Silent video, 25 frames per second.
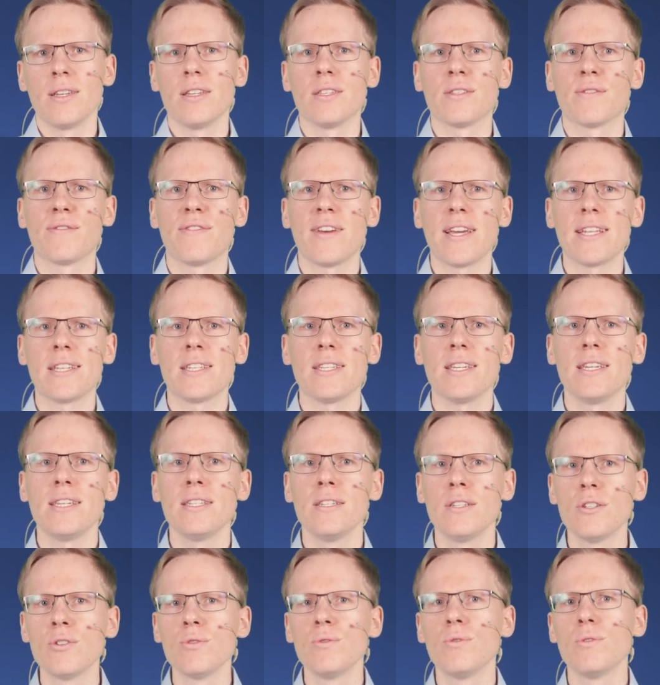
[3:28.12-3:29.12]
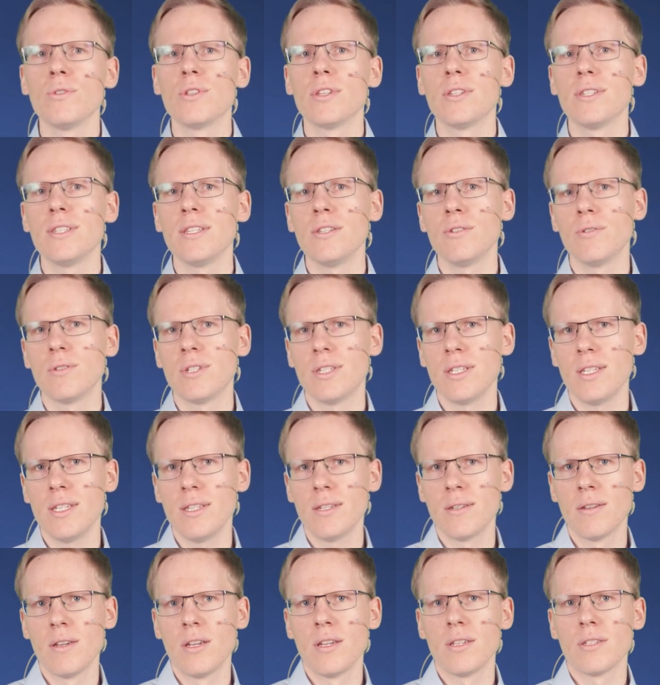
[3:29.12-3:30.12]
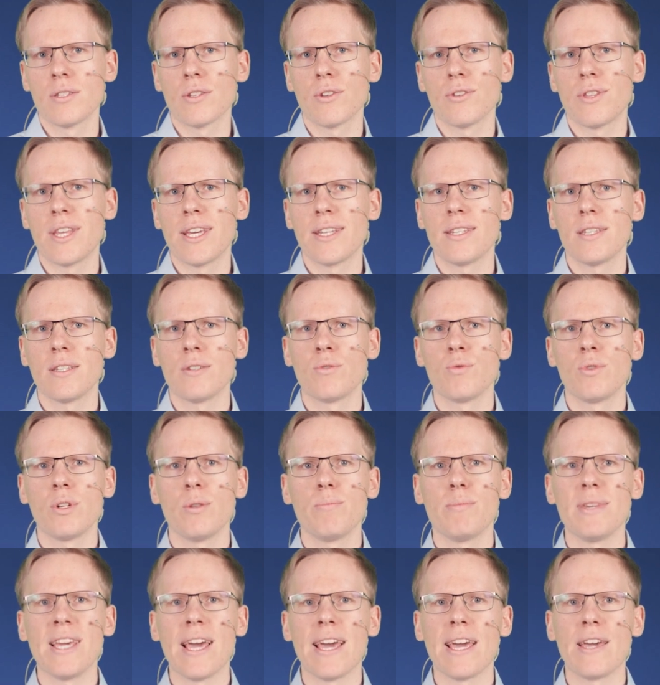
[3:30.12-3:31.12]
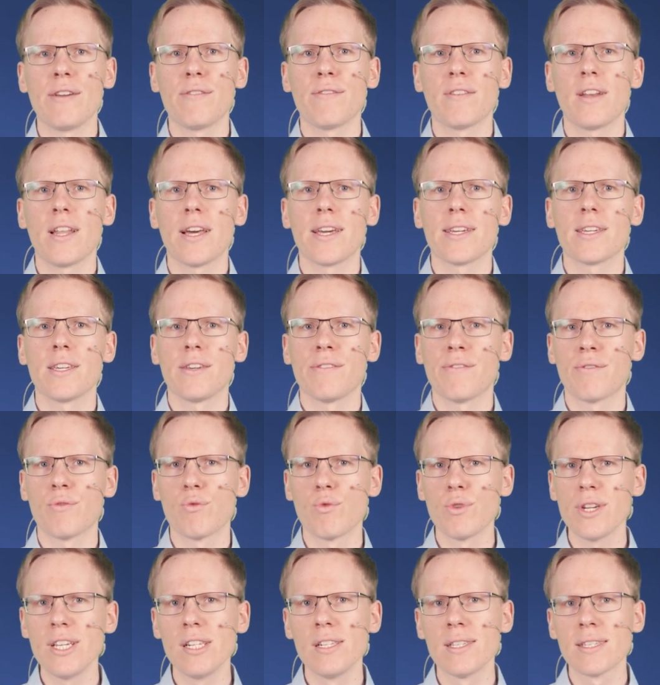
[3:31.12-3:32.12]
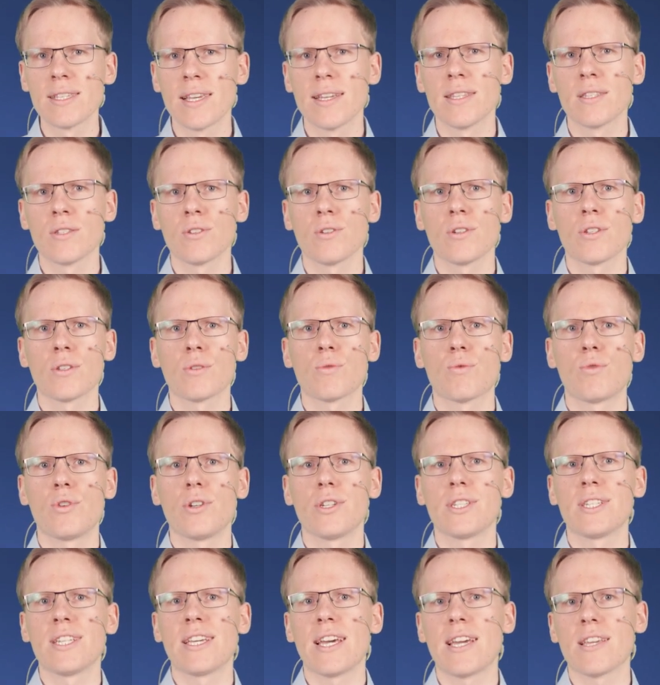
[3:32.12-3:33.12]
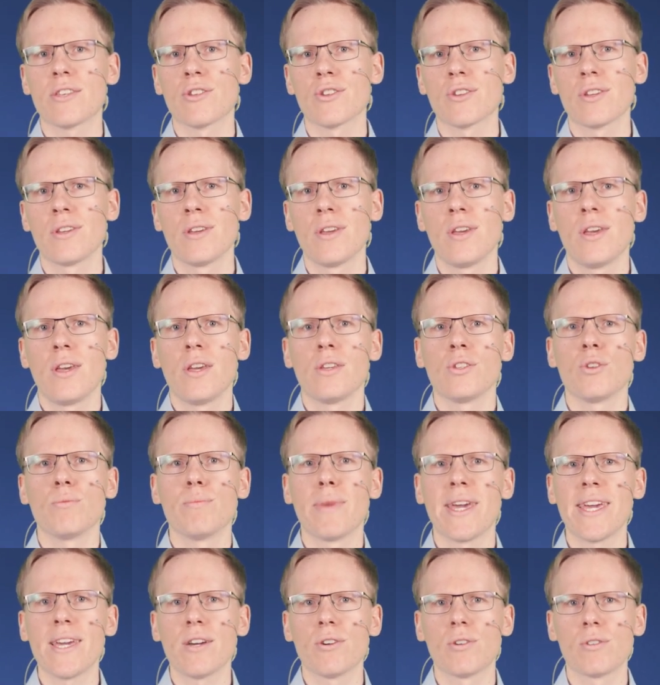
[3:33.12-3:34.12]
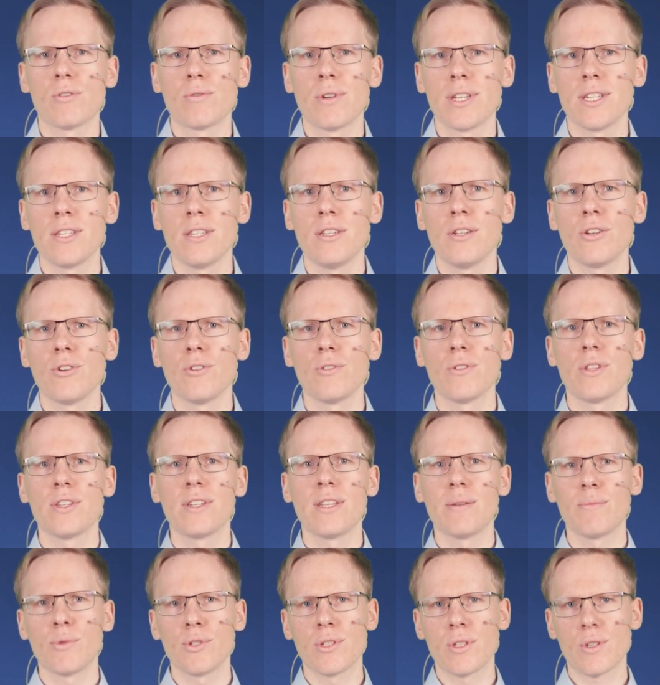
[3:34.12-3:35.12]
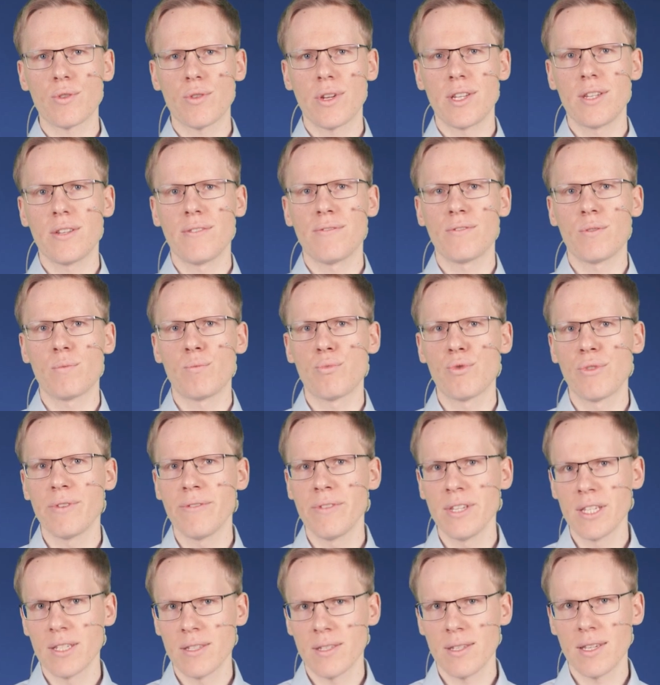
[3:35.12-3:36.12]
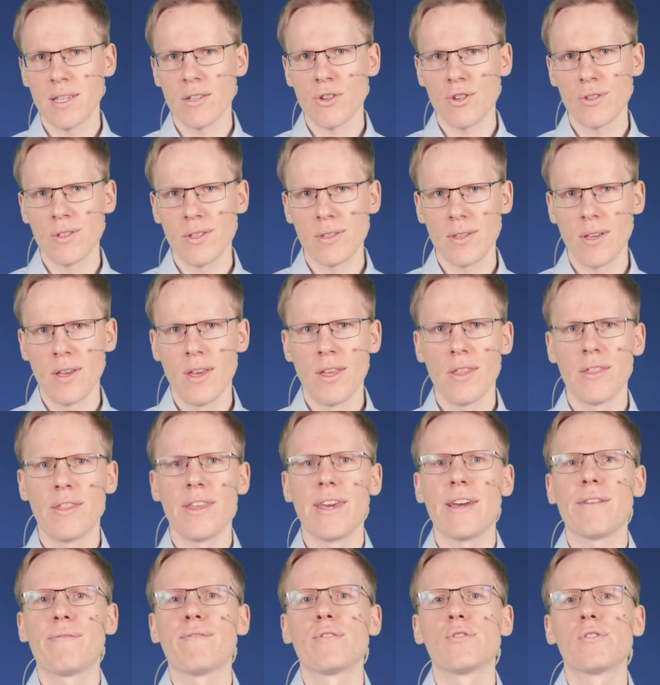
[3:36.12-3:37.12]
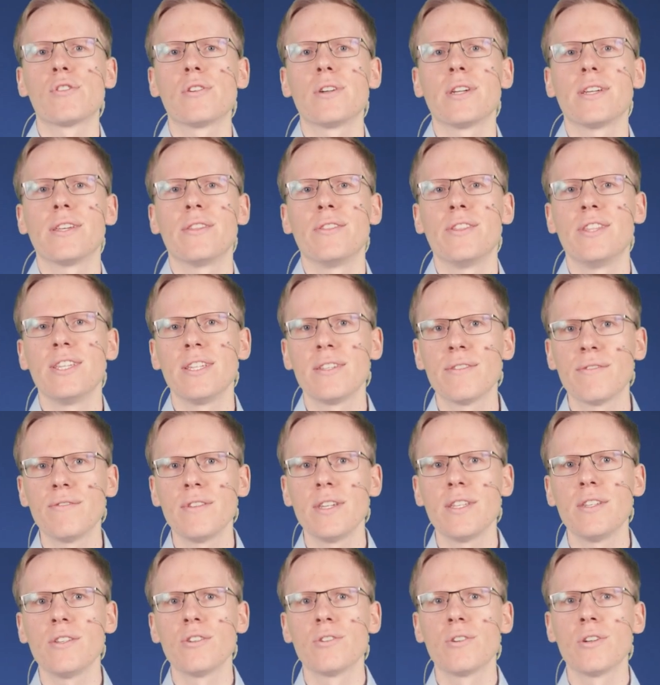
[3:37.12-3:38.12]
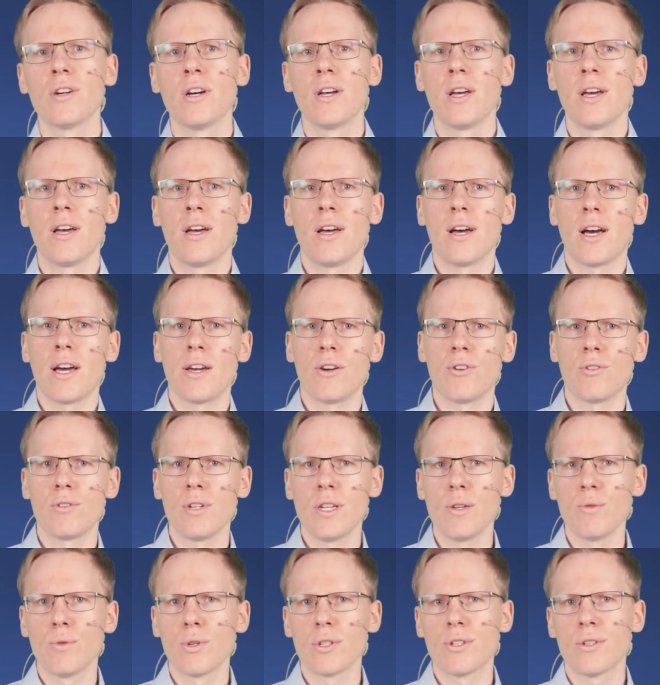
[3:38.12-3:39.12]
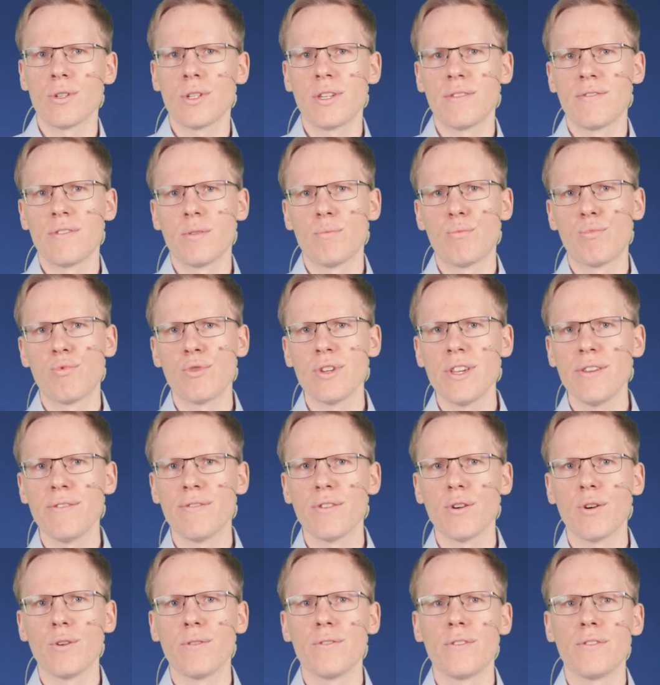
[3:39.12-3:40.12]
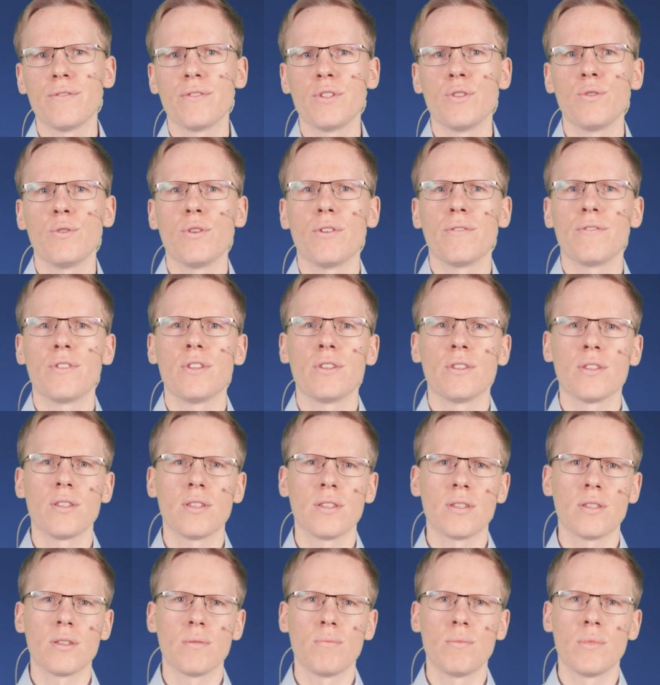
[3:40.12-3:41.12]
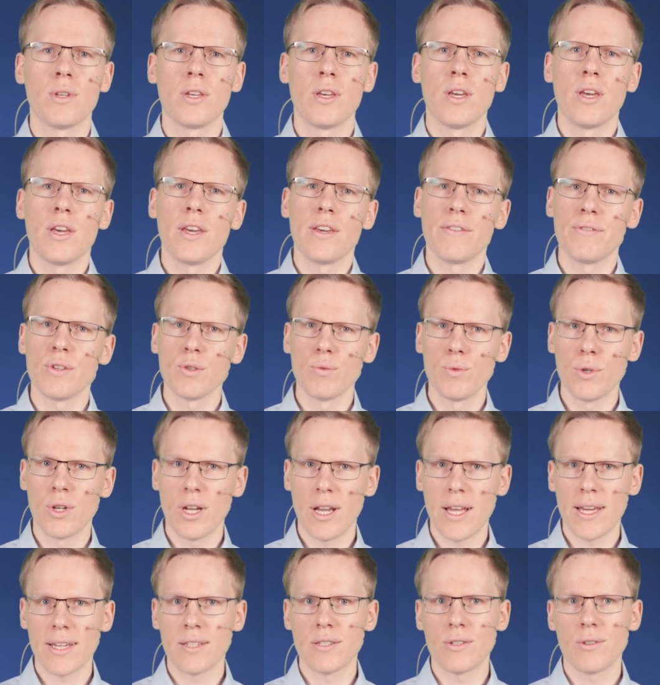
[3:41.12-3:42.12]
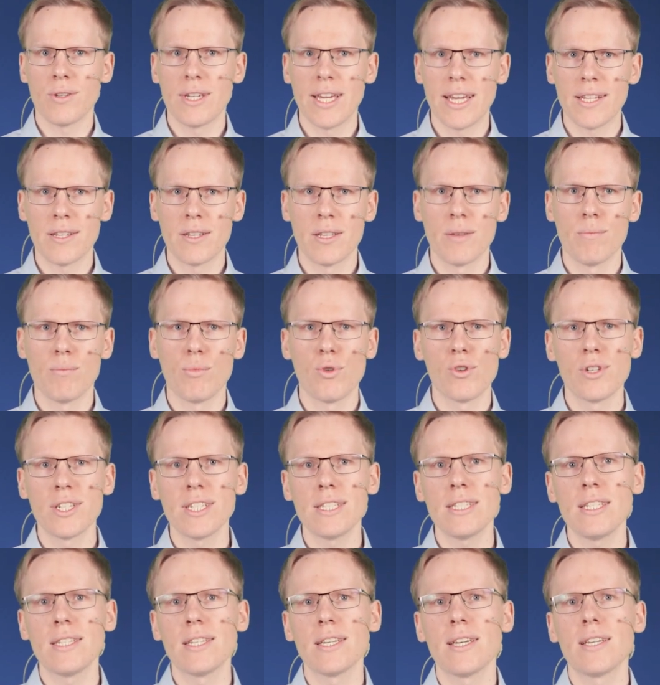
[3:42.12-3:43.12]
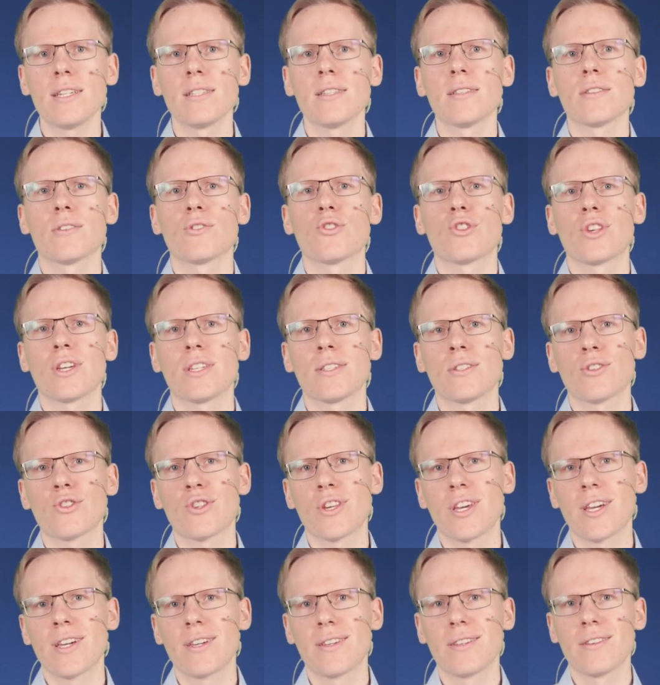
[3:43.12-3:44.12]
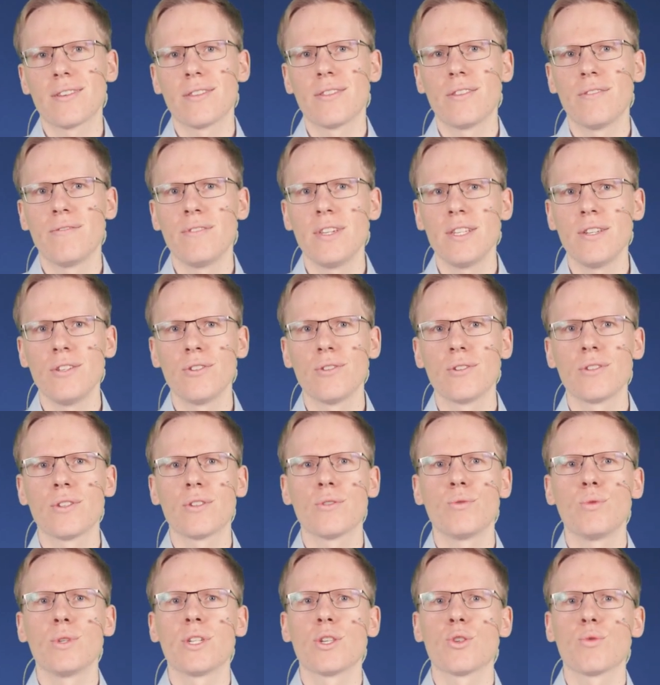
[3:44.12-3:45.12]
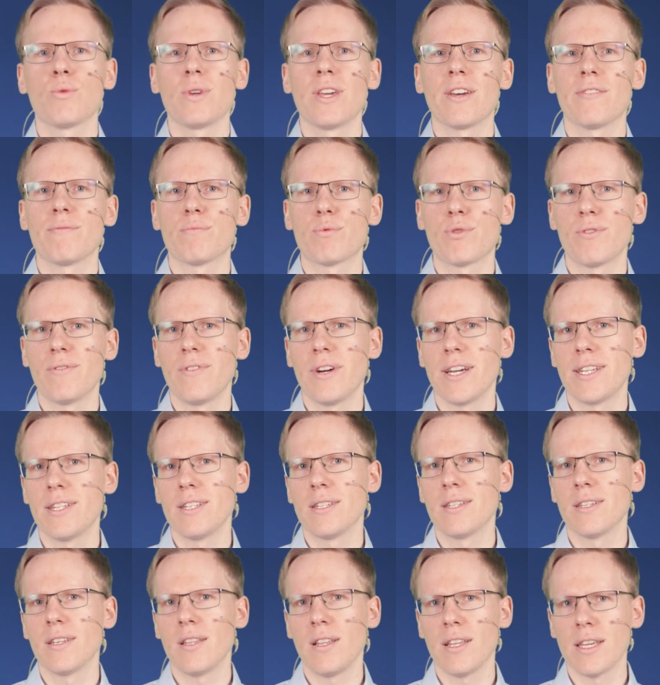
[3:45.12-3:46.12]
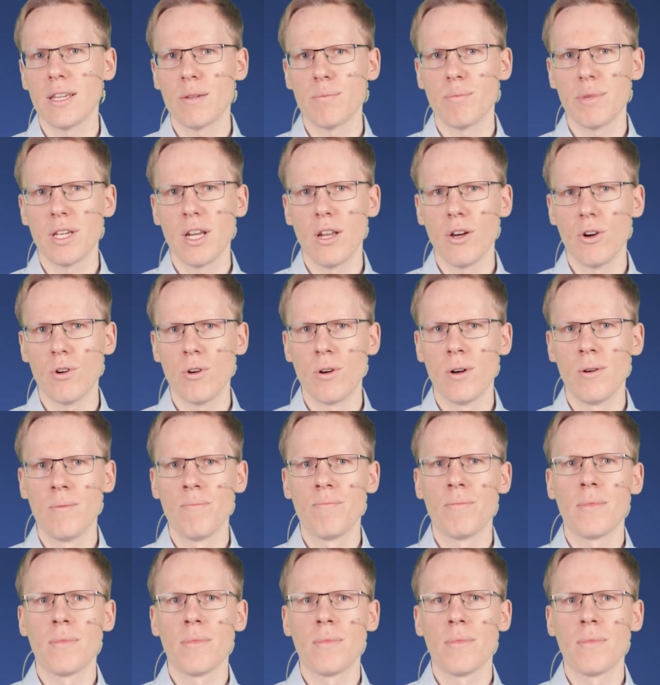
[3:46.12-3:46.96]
is fed into the DUT, so that it will behave like if real sensors were attached. You may already know the demonstrator from previous sessions, therefore, in this video, I only want to give a brief overview of the system. If you would like to get more details, just check the video to which we have provided a link below.